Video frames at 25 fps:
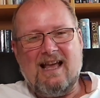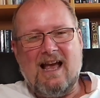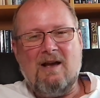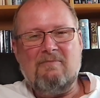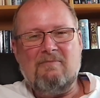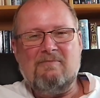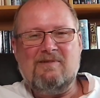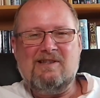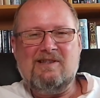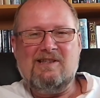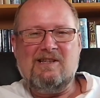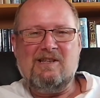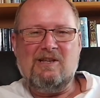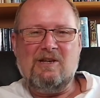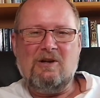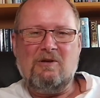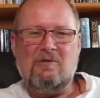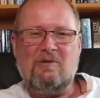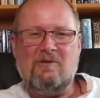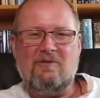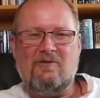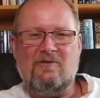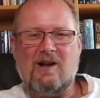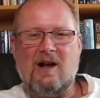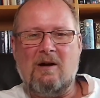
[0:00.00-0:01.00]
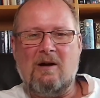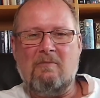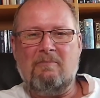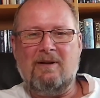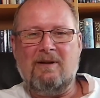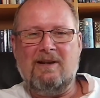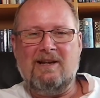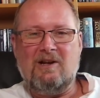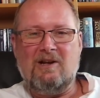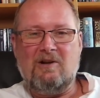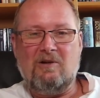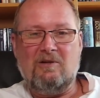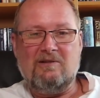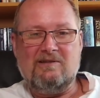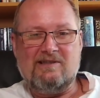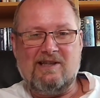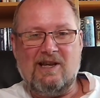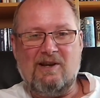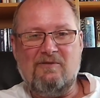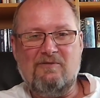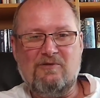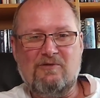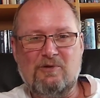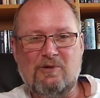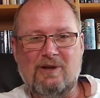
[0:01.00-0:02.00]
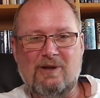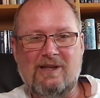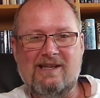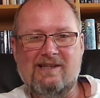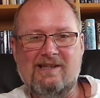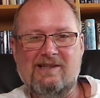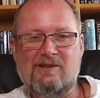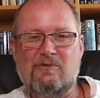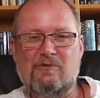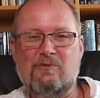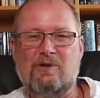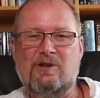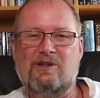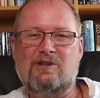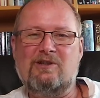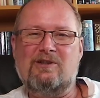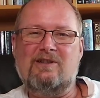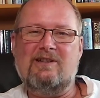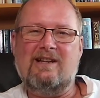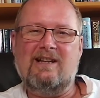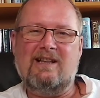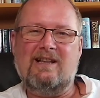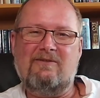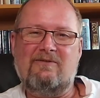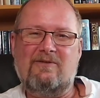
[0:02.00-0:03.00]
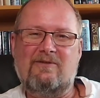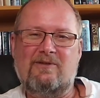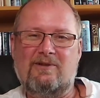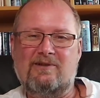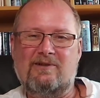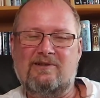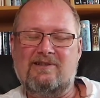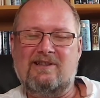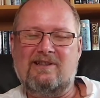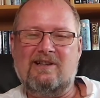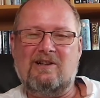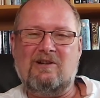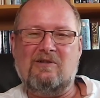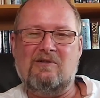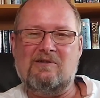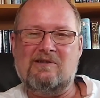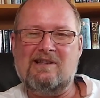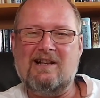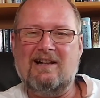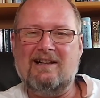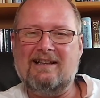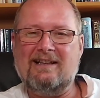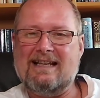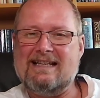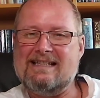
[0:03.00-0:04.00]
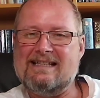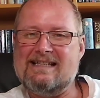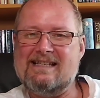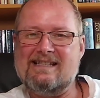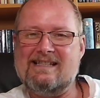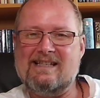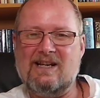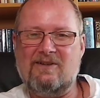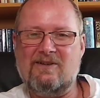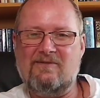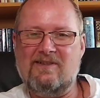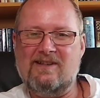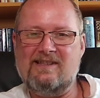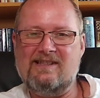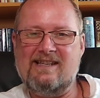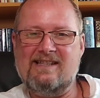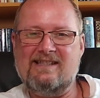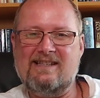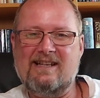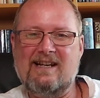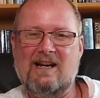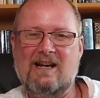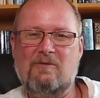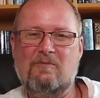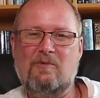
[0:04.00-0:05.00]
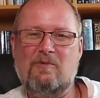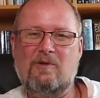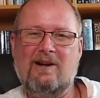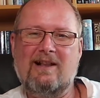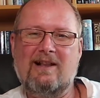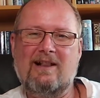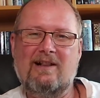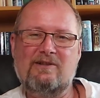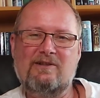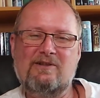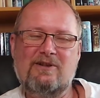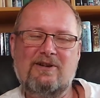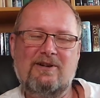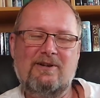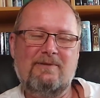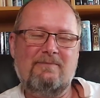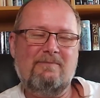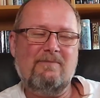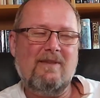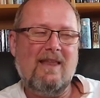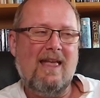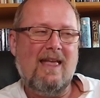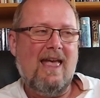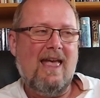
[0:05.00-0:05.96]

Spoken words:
I'm CEO of a company called Safe Trees, which delivers the consultancy services in arboriculture.